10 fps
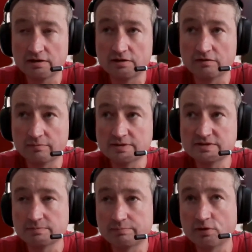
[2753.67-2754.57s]
government
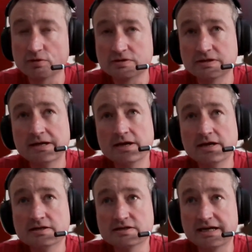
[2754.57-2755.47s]
support,
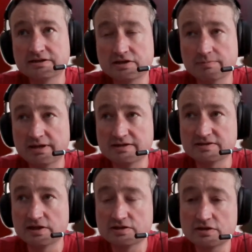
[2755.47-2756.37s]
to get to committee
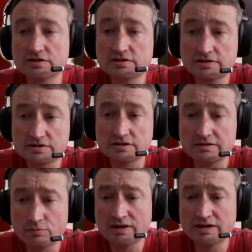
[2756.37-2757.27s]
stage, because
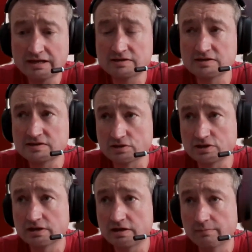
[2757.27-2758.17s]
we needed
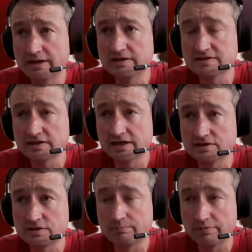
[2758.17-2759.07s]
discussion at committee
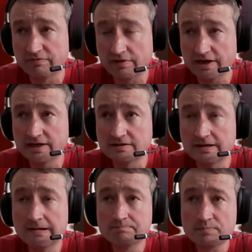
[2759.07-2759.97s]
stage to provide
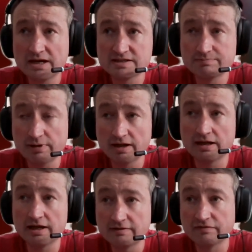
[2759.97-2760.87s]
a
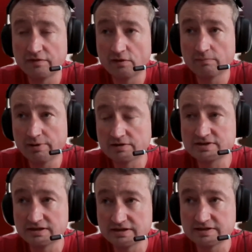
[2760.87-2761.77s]
spotlight for
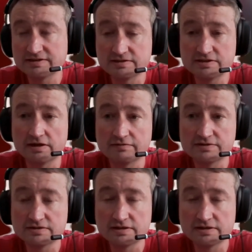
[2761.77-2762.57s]
personal assistance services.